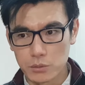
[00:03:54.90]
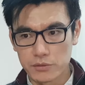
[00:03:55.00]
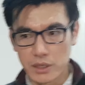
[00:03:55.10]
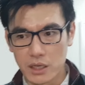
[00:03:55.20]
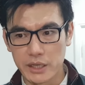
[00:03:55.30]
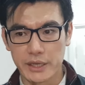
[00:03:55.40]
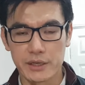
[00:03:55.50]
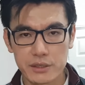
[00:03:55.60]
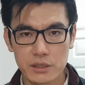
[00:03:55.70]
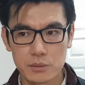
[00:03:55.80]
more of a
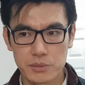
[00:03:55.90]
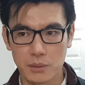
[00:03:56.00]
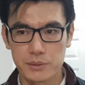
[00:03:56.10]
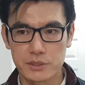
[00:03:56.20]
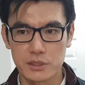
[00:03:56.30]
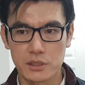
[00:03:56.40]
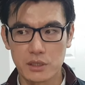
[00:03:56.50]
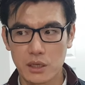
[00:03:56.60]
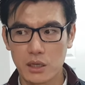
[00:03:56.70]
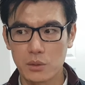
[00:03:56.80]
high-end
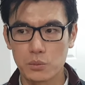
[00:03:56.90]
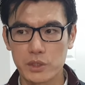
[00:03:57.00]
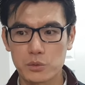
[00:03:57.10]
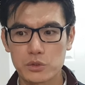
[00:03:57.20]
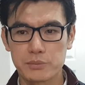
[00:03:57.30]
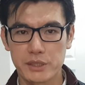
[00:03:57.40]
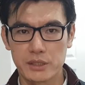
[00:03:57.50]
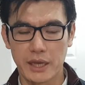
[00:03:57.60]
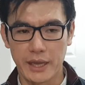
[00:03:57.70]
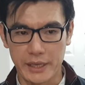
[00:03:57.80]
property, we would
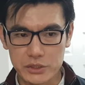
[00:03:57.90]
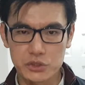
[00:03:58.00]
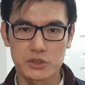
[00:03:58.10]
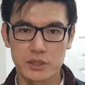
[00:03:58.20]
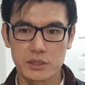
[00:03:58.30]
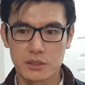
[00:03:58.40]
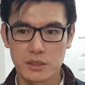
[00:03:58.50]
be extra.